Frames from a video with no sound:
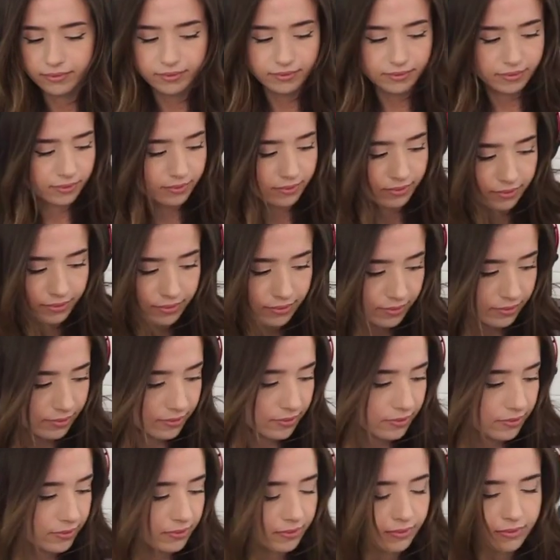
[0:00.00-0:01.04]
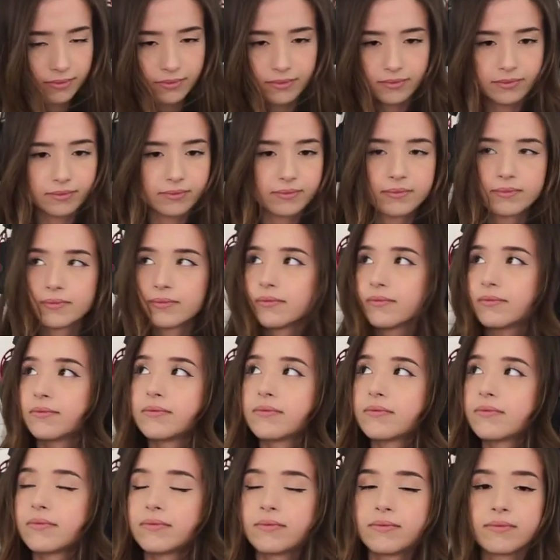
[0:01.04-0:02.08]

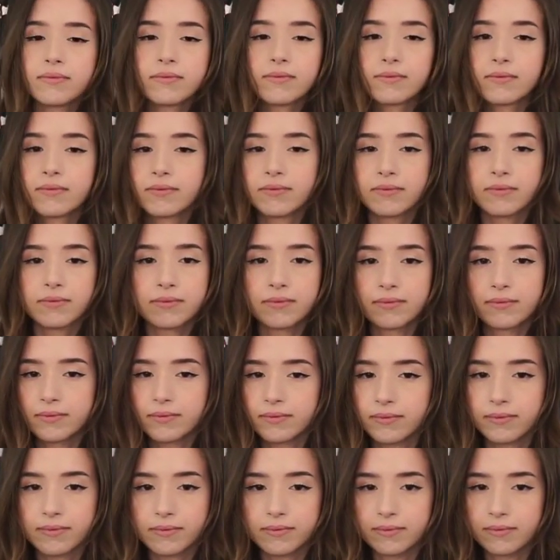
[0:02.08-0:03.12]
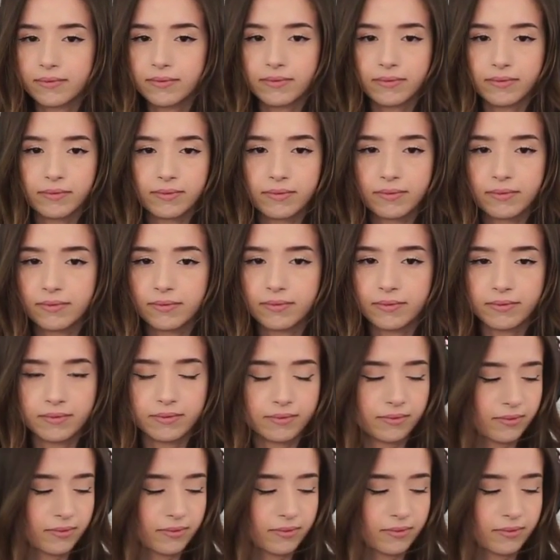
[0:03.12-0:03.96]
(no one is talking)